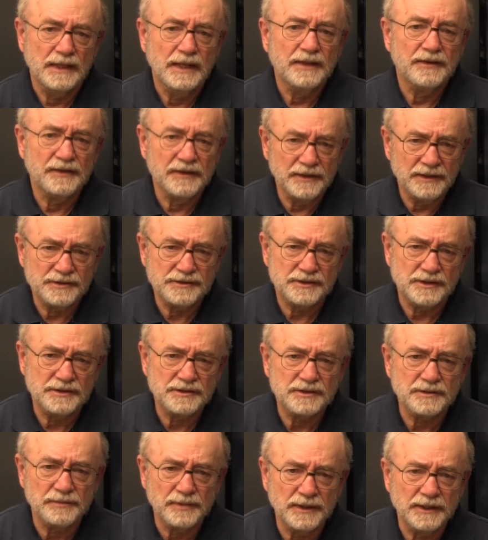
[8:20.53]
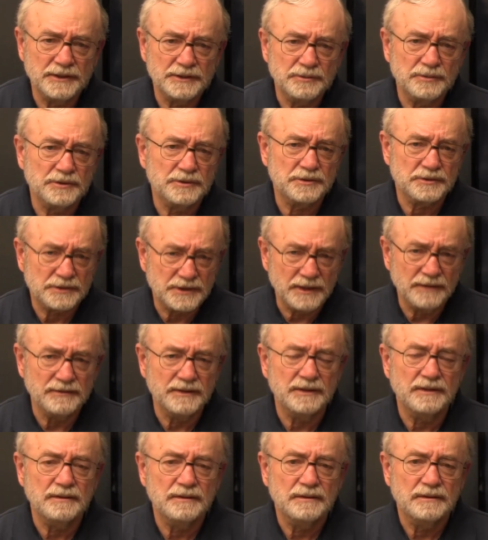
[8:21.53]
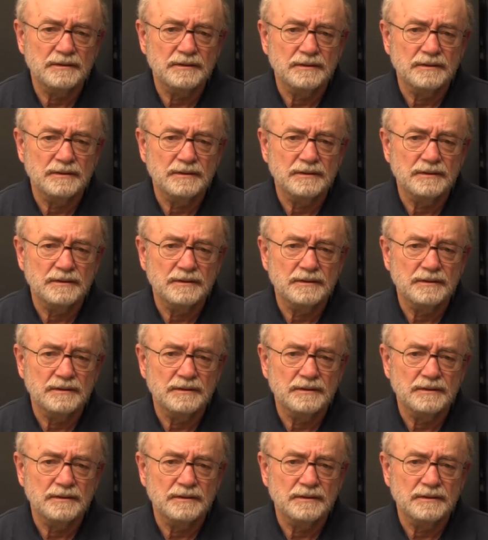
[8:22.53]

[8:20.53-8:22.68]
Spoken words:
This is the pledge which was given,